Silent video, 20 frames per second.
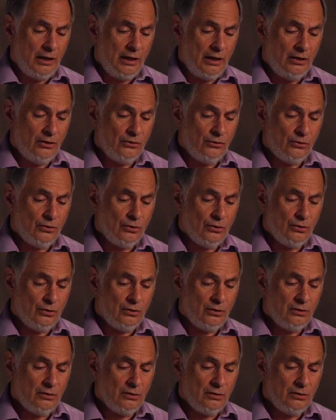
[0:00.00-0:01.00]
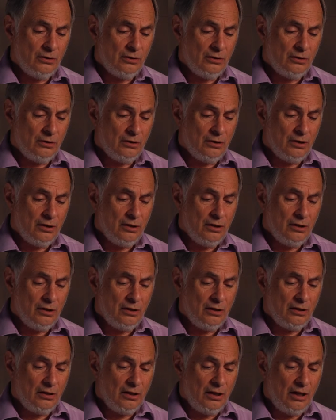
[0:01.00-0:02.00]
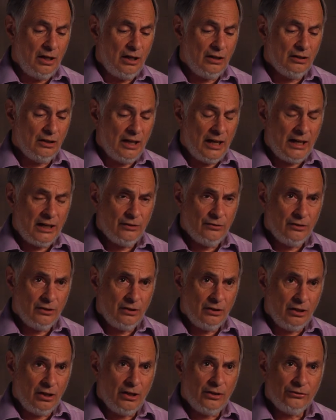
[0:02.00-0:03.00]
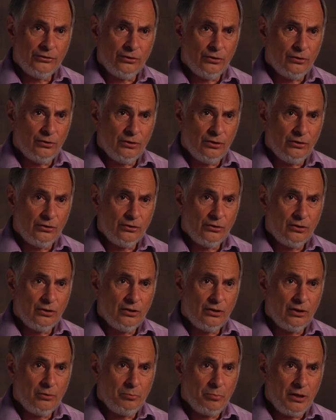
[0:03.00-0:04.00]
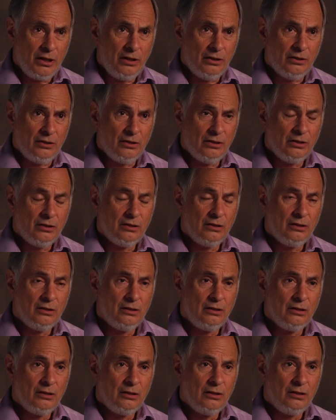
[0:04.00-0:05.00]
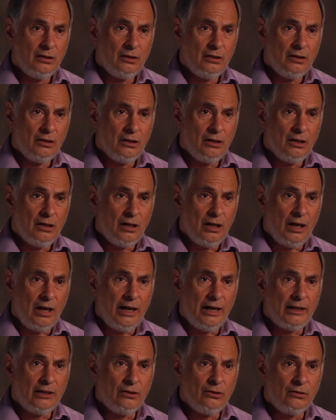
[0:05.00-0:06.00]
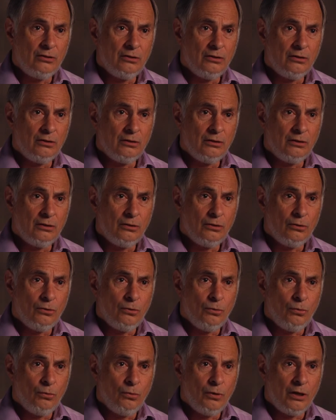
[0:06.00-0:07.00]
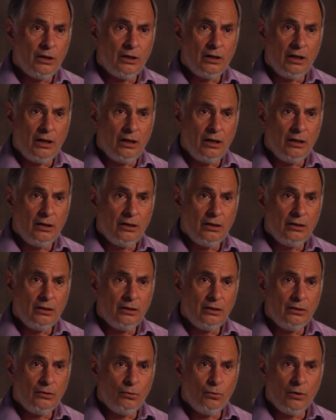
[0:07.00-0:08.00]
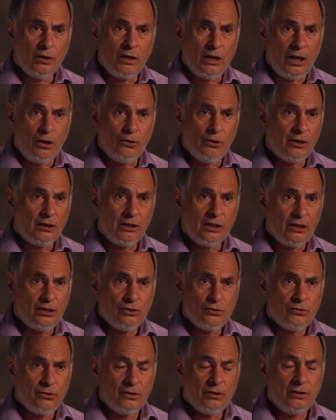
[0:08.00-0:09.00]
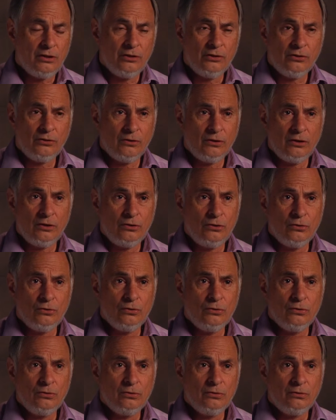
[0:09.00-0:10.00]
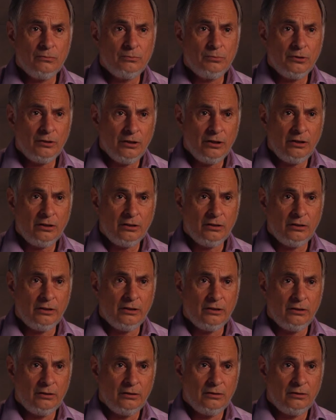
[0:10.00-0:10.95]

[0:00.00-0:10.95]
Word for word: And so a lot of it also is going to depend on what what our country is going to do politically.